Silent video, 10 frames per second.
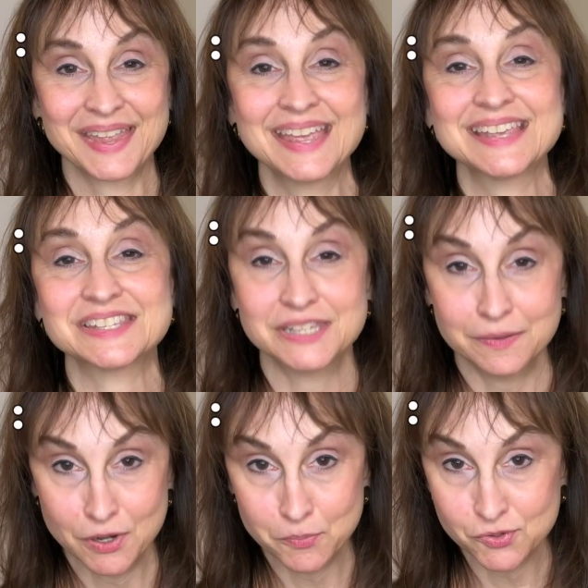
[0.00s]
Step
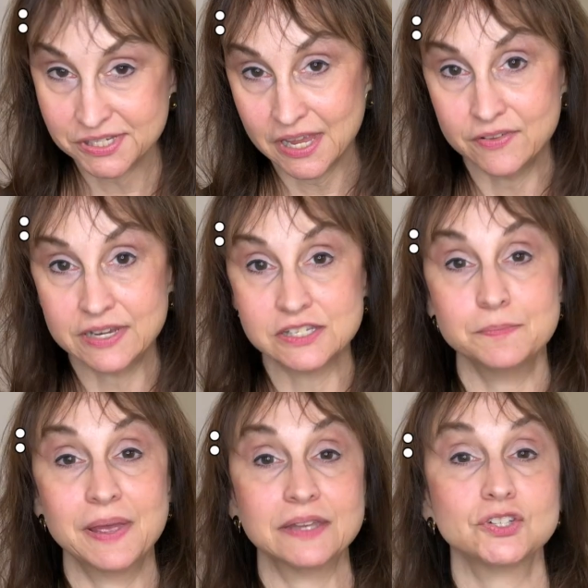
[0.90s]
number 7 is
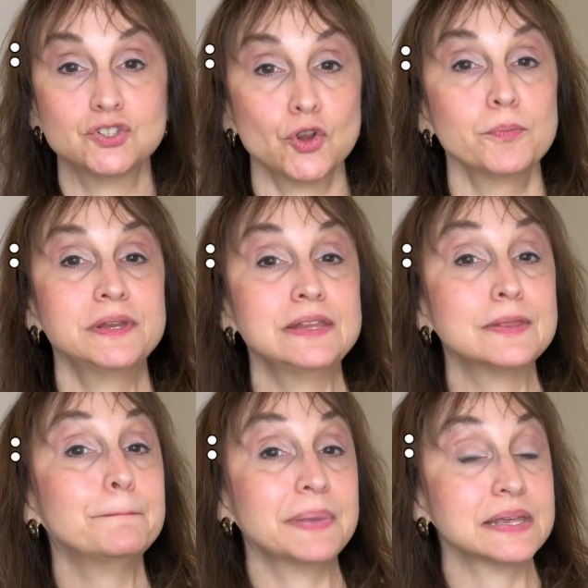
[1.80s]
about determining the
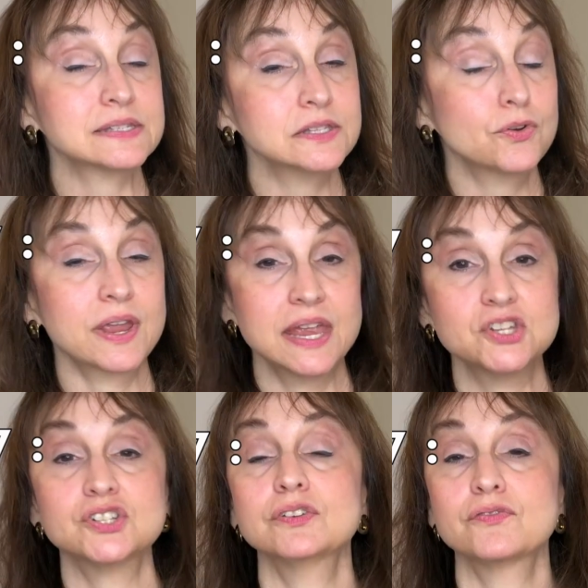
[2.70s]
best location